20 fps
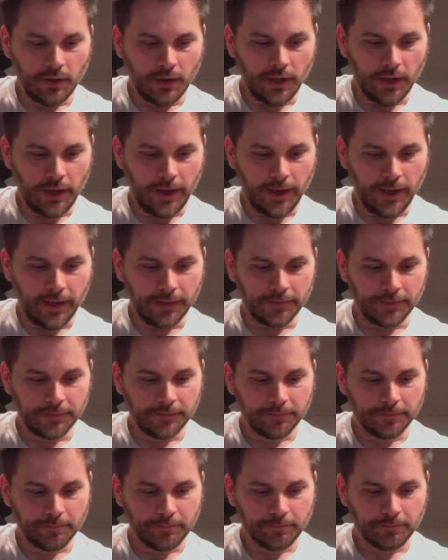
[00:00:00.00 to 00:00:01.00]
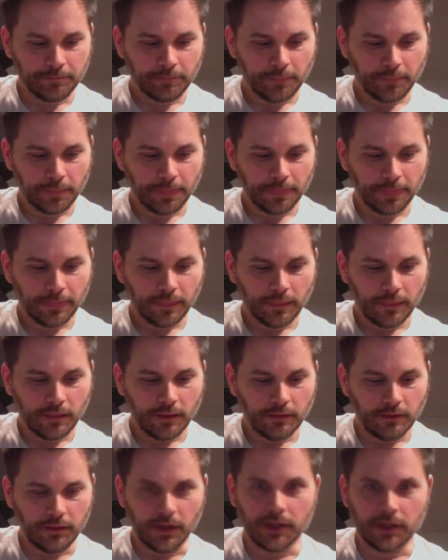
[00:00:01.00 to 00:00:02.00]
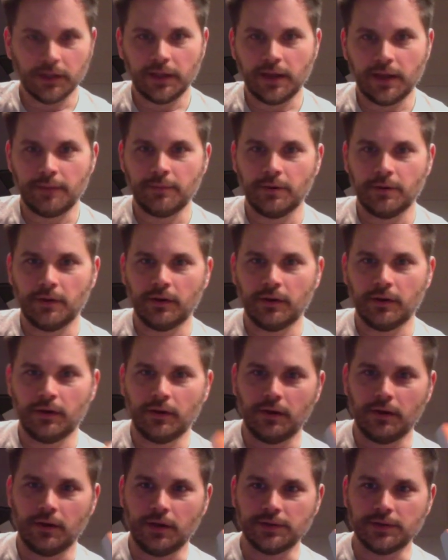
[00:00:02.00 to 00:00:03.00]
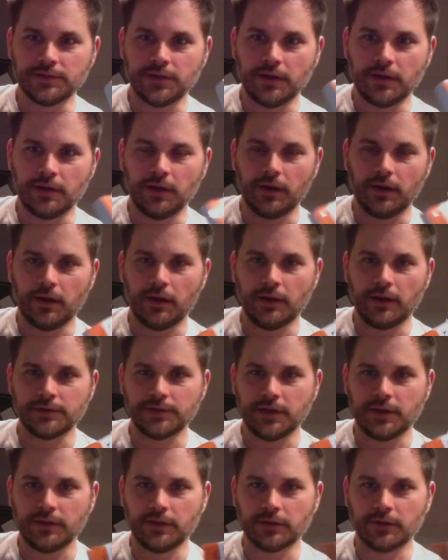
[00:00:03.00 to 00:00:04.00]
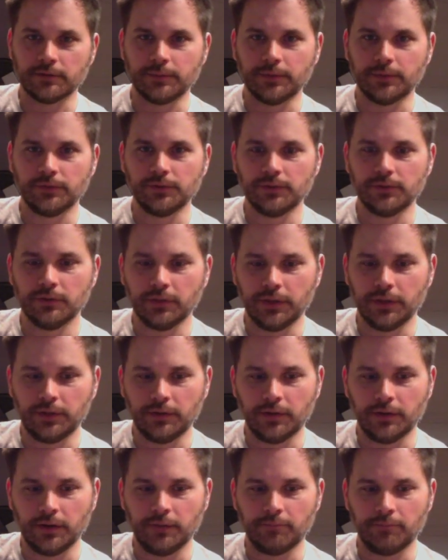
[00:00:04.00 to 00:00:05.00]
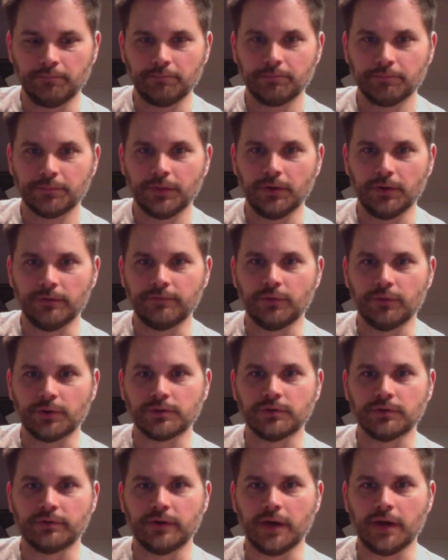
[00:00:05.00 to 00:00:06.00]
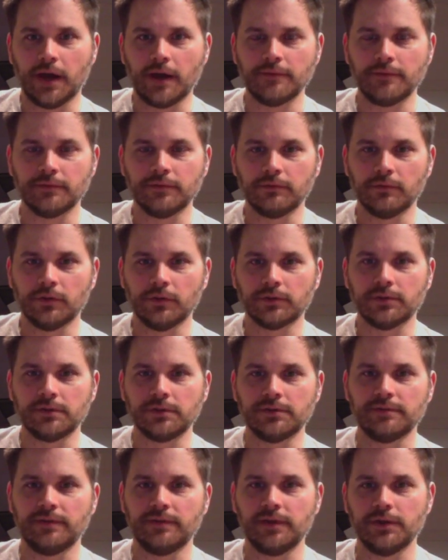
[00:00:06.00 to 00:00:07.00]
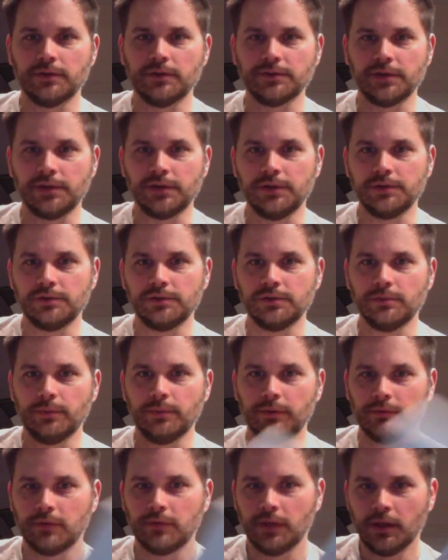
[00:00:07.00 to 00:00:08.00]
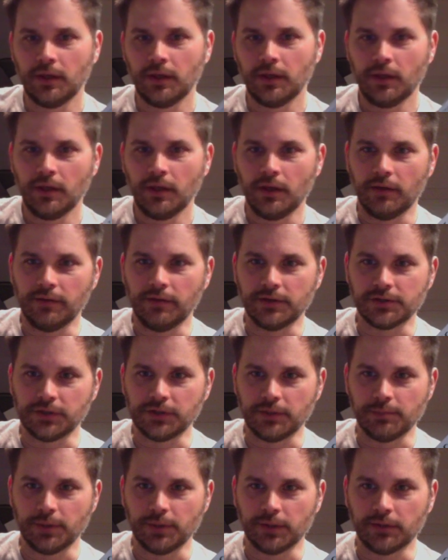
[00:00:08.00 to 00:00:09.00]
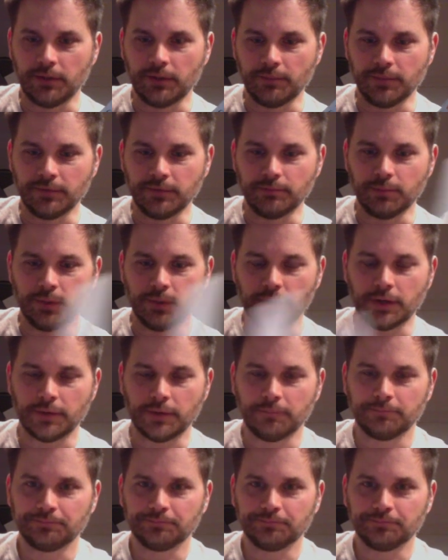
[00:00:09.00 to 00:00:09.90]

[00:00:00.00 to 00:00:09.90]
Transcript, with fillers: And luckily, I, I saw I, I saw Dr. McDougall in um, you know Forks Over Knives and looked at his videos on YouTube and eventually picked up this book.